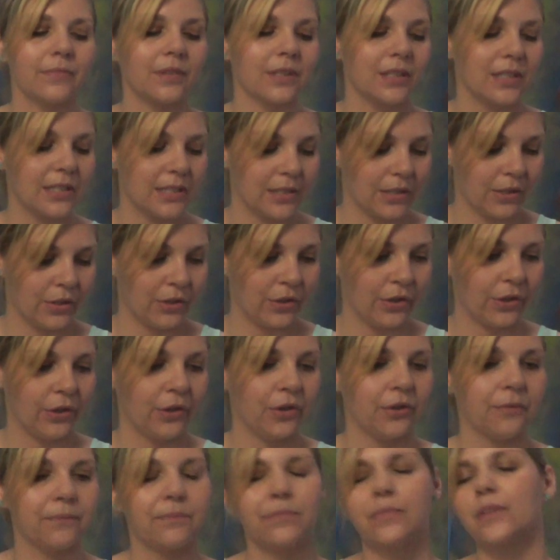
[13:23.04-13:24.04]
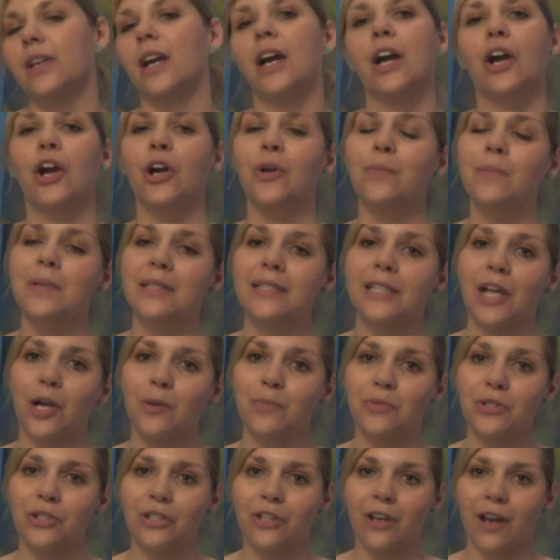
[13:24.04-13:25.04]
So I hope this
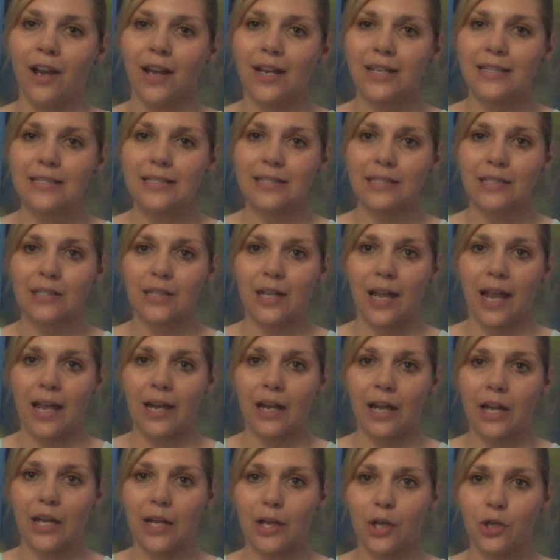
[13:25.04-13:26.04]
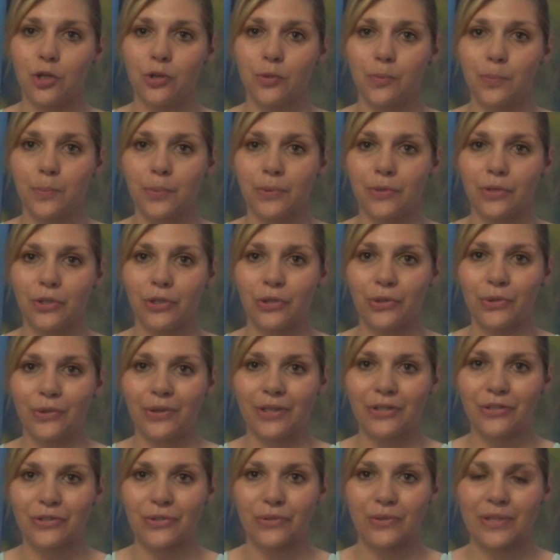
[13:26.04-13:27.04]
helped you guys, and I hope you
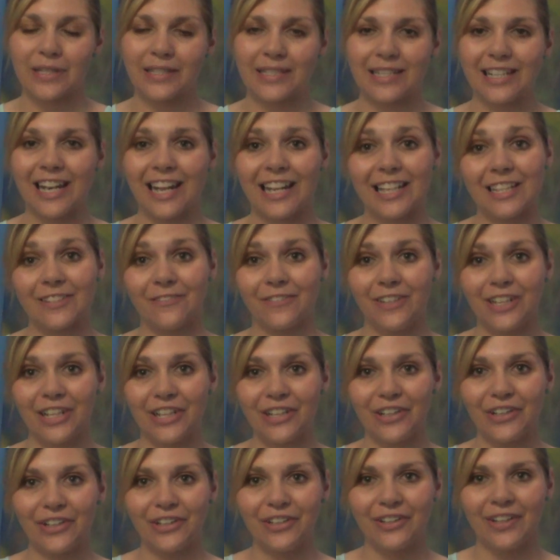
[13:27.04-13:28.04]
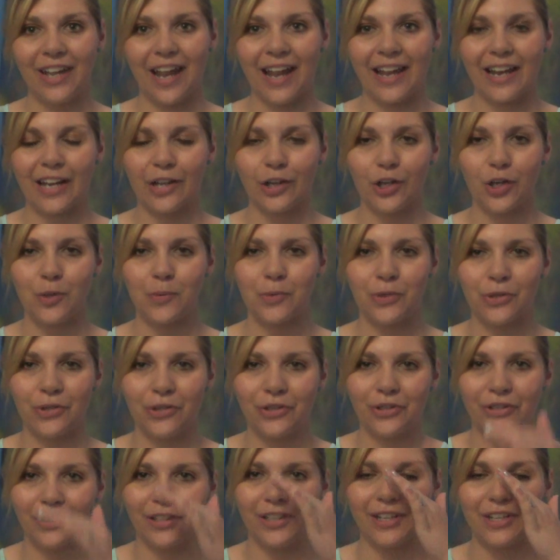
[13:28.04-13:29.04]
enjoyed today's video, and I hope you
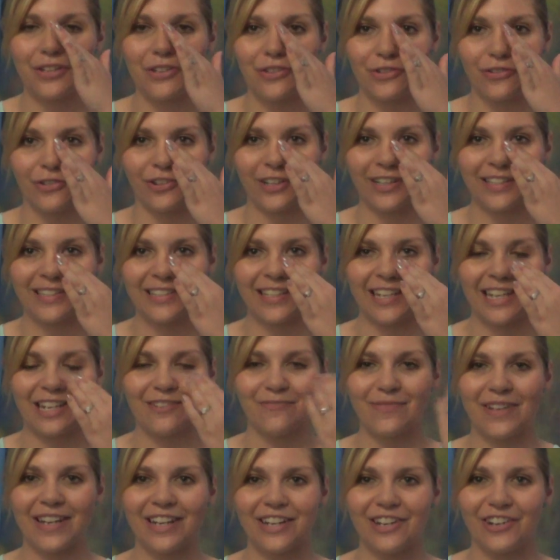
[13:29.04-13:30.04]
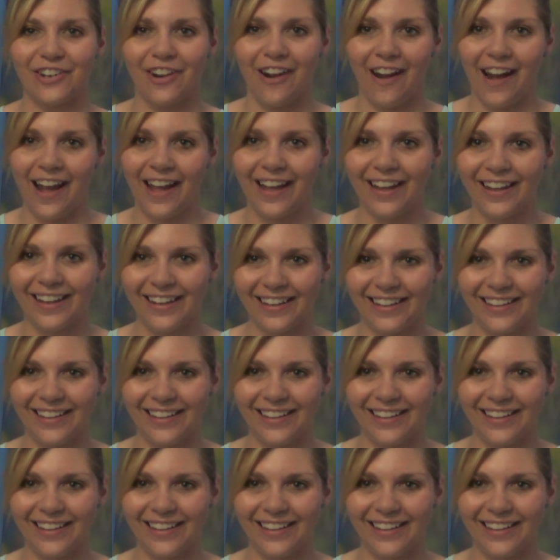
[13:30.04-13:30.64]
enjoyed seeing me cry.